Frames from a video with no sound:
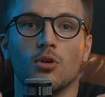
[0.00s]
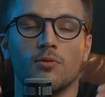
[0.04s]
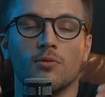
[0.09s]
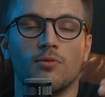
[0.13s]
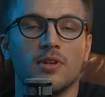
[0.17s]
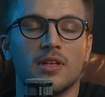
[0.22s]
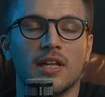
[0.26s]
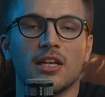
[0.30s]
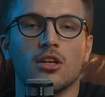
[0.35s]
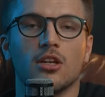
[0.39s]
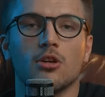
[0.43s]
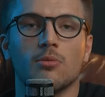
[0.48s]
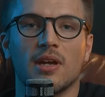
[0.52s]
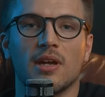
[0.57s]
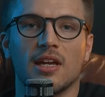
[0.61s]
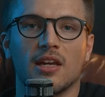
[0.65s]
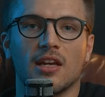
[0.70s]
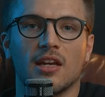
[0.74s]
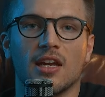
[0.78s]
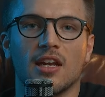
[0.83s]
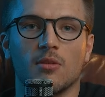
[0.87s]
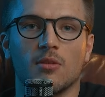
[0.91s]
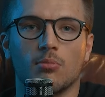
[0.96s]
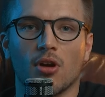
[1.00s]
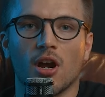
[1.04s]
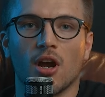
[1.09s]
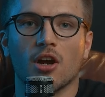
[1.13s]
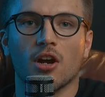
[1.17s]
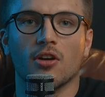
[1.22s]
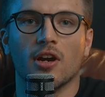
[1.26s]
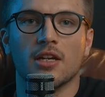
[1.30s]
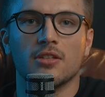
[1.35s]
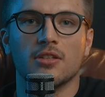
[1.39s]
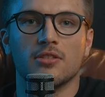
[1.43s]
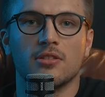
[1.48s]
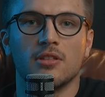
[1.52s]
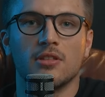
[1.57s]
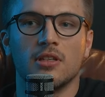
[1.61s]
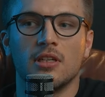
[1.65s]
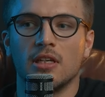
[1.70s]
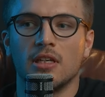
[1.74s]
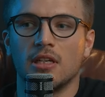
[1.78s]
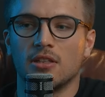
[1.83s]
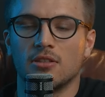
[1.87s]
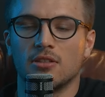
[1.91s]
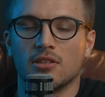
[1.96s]
feel like you're making any progress,
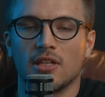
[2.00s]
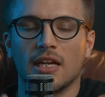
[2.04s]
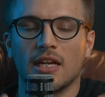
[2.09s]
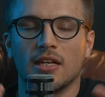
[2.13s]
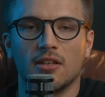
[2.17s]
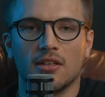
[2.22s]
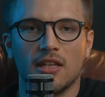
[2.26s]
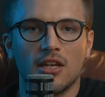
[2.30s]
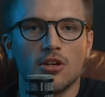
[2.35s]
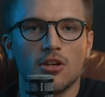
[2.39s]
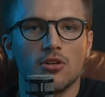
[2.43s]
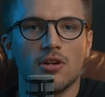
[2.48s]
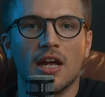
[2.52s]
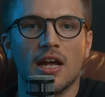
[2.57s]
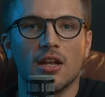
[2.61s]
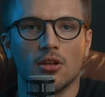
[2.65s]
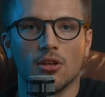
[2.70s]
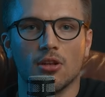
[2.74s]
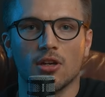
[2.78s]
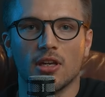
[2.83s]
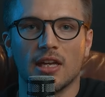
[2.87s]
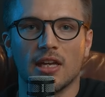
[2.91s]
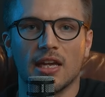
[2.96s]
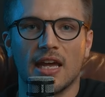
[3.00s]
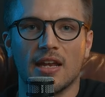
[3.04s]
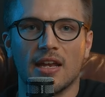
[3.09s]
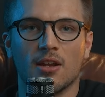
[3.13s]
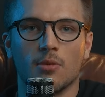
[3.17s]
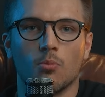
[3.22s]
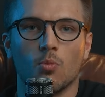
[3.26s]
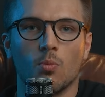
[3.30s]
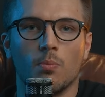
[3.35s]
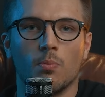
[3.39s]
it's likely that you're not looking at a